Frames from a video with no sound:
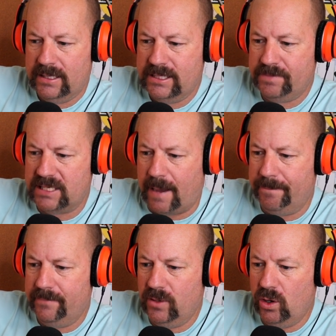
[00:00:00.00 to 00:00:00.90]
Tip top.
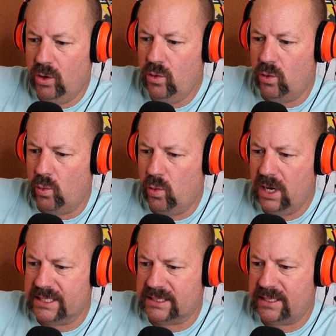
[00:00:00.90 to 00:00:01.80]
Ooh,
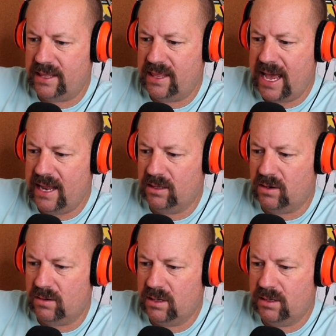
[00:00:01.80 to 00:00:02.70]
what is that
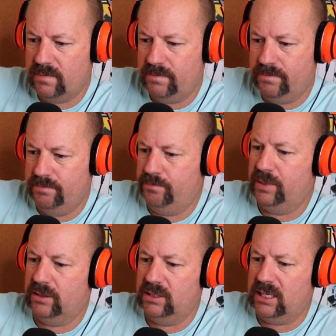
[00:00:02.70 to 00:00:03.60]
little
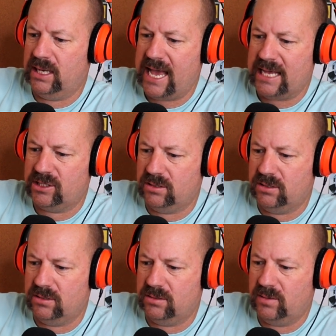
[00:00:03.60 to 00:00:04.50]
building, castle,
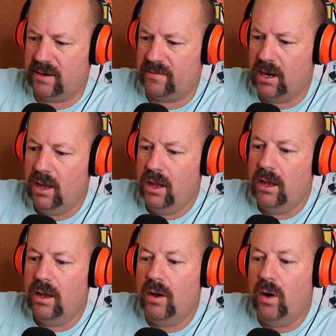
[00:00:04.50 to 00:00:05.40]
whatever?
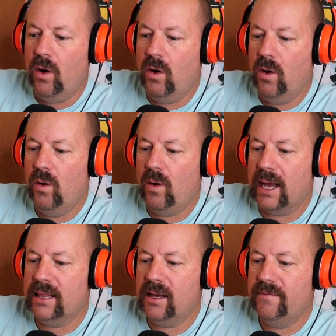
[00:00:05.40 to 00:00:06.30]
Oh,
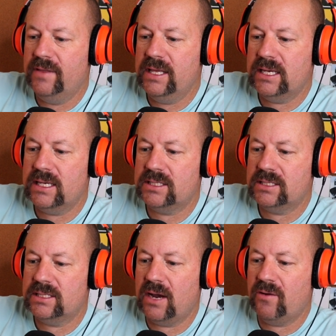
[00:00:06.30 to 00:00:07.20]
I love
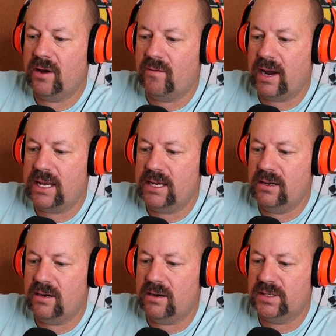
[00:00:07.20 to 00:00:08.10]
this area right
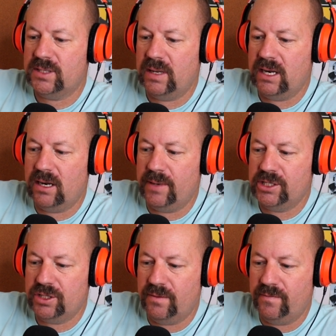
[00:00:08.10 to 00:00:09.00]
here. It's been in a
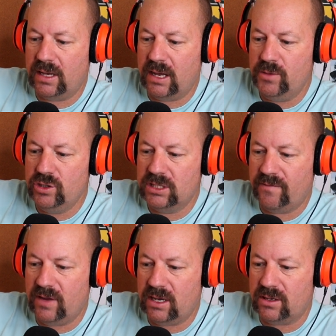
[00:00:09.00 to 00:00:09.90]
bunch of music
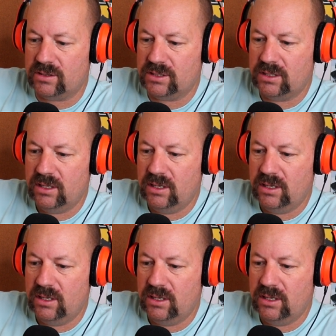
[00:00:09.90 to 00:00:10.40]
videos.